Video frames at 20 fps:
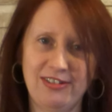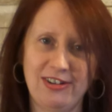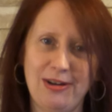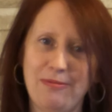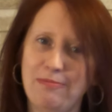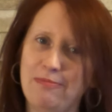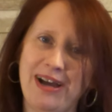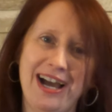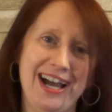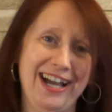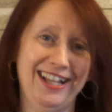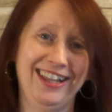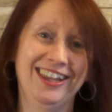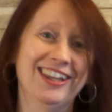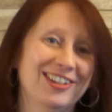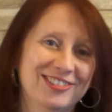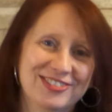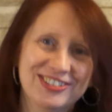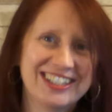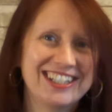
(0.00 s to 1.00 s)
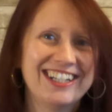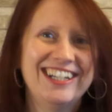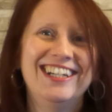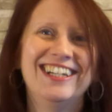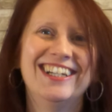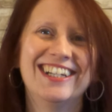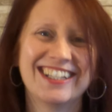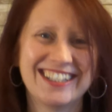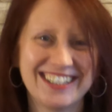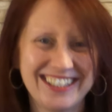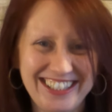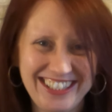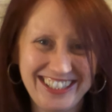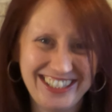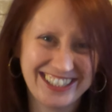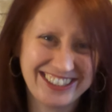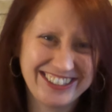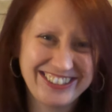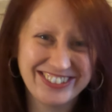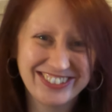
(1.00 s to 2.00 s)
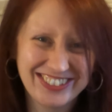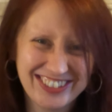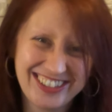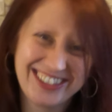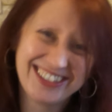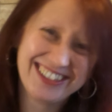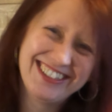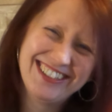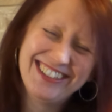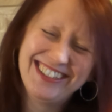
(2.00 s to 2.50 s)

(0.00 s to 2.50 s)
crap, but I love it. And it jingles.